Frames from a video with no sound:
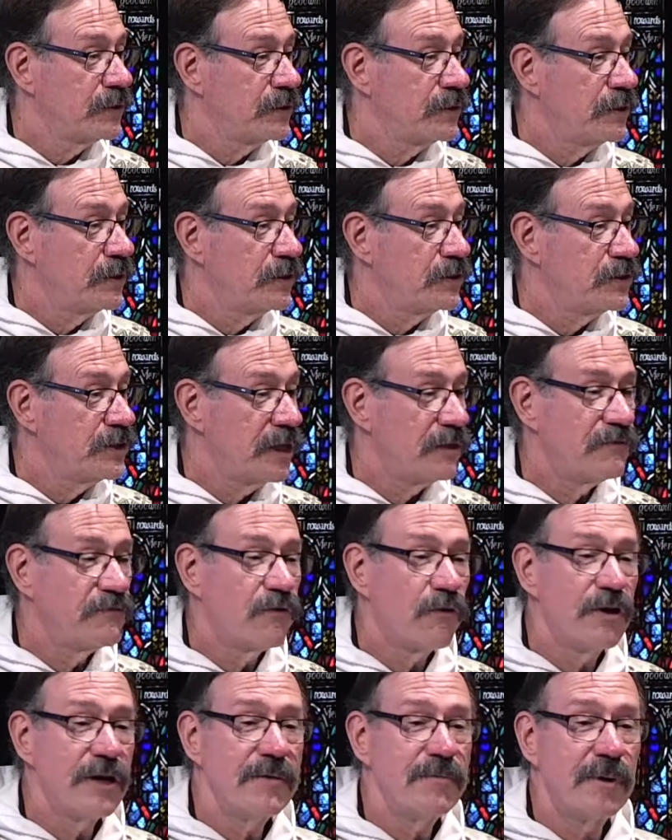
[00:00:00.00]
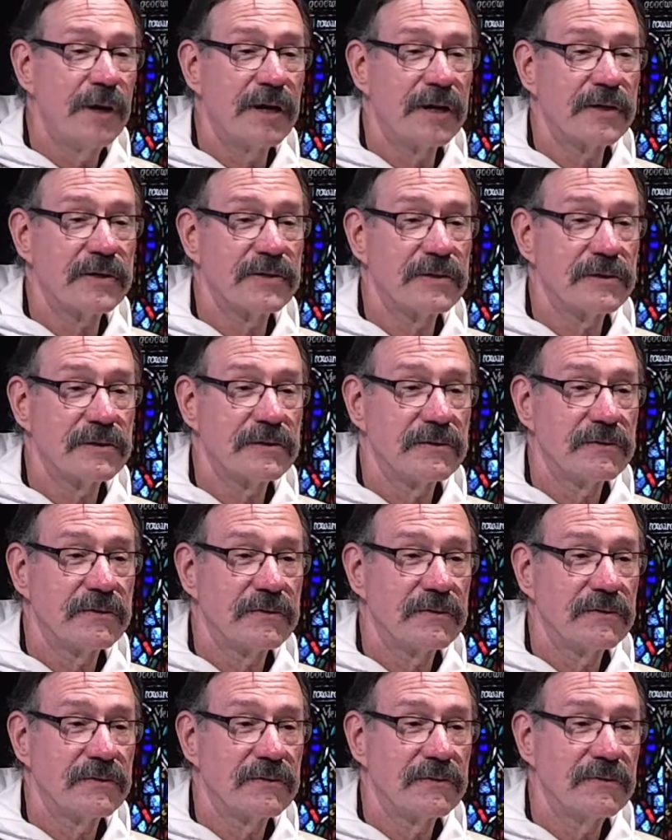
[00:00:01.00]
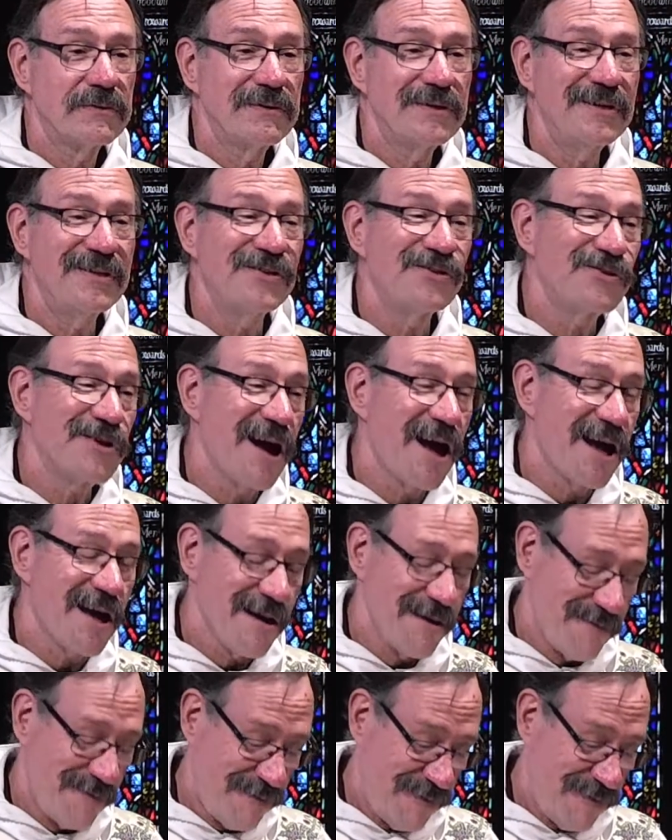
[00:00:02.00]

She had $40 and drive.